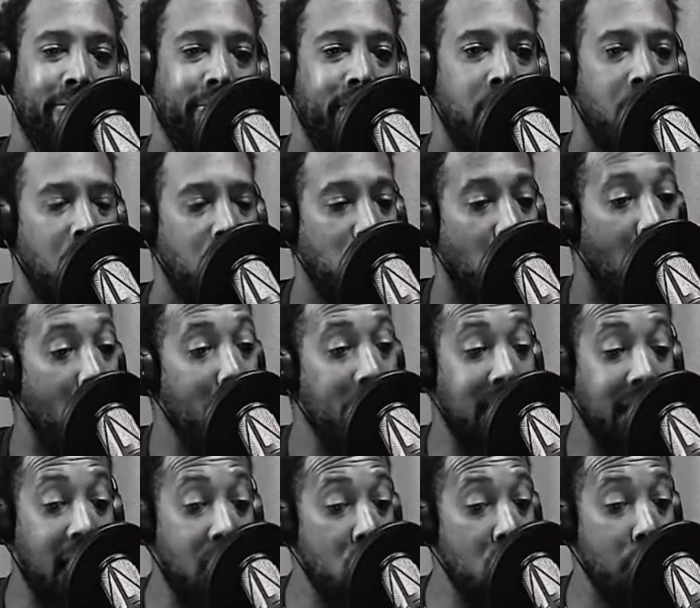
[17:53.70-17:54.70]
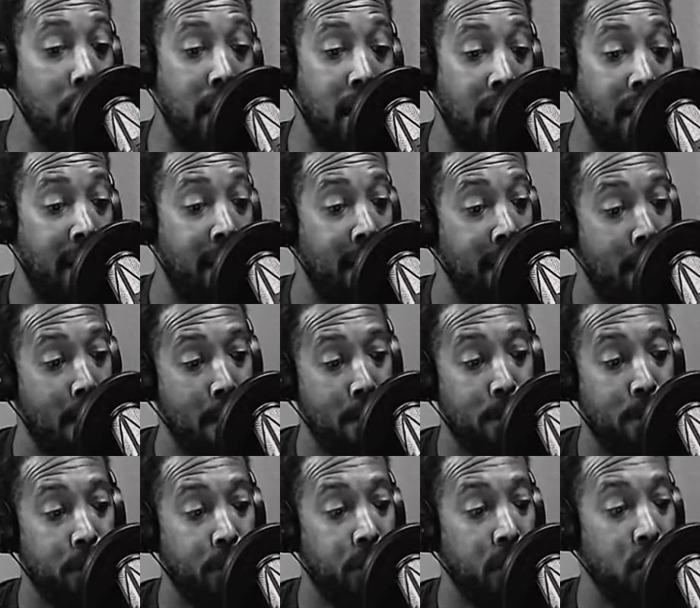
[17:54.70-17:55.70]
So I'm gonna tell you, man,
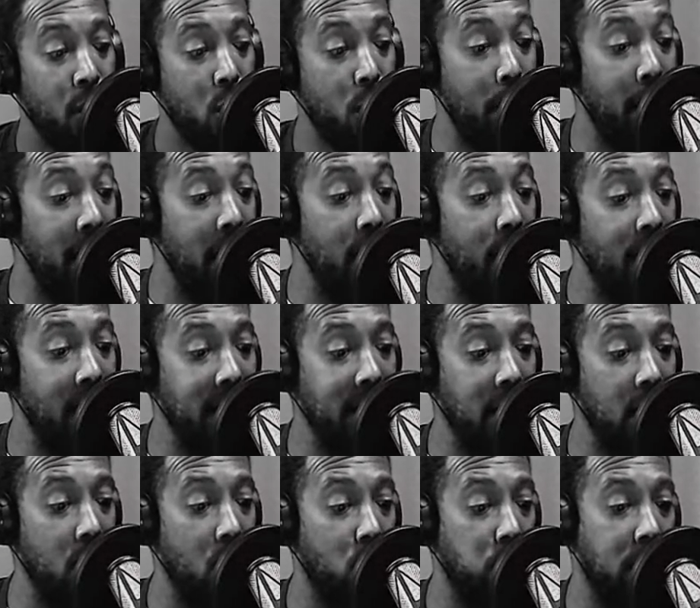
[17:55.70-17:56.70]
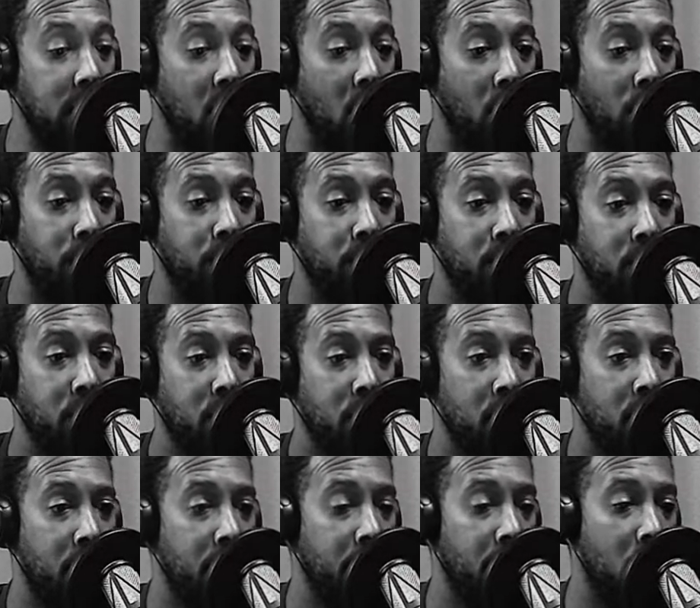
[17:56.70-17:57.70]
you better invest in yourself.
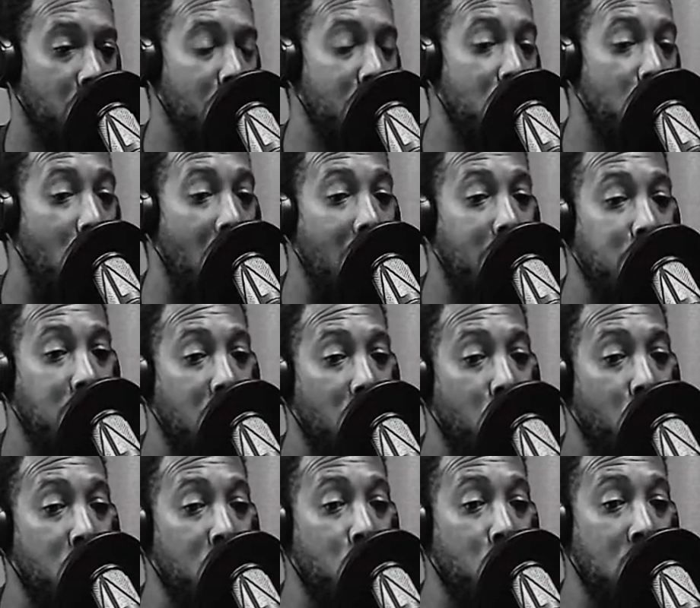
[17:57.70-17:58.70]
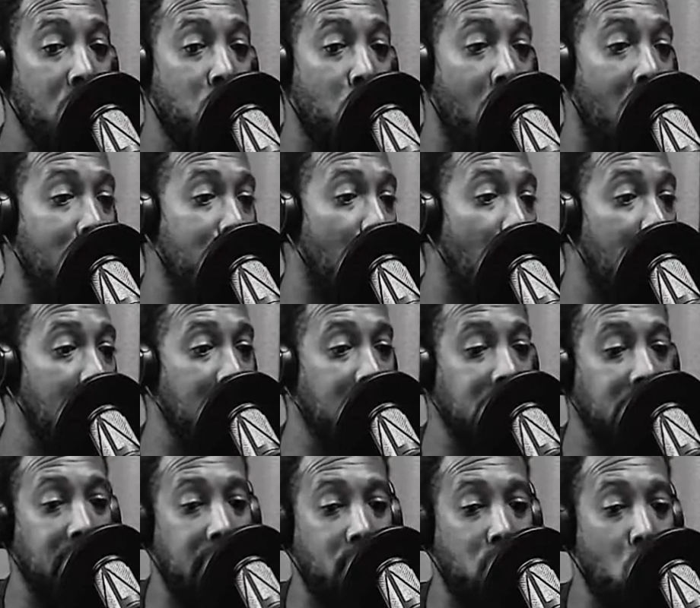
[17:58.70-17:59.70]
And the reason why I'm talking this
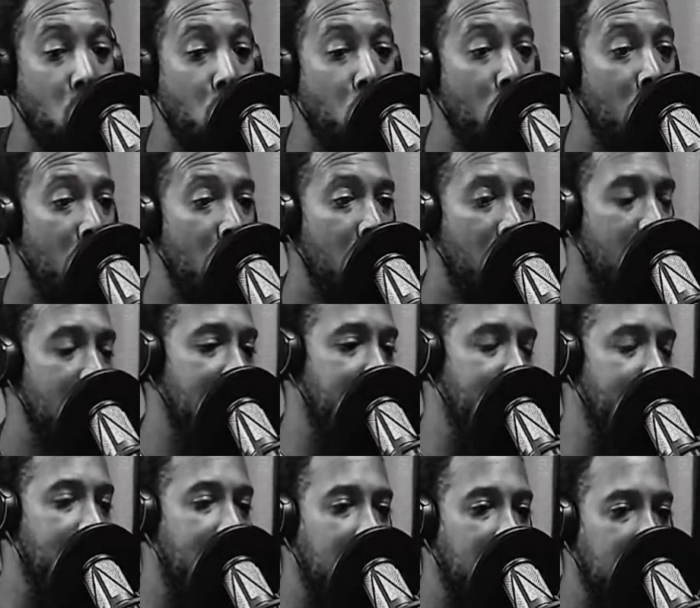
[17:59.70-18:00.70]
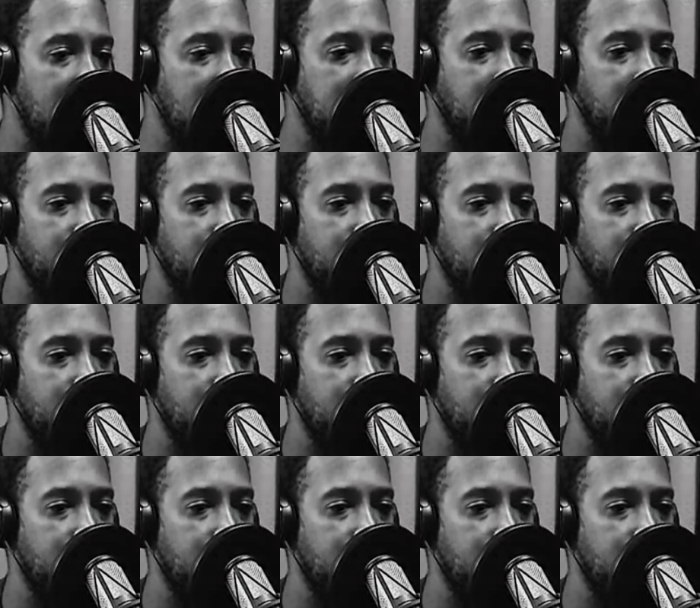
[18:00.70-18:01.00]
shit too is because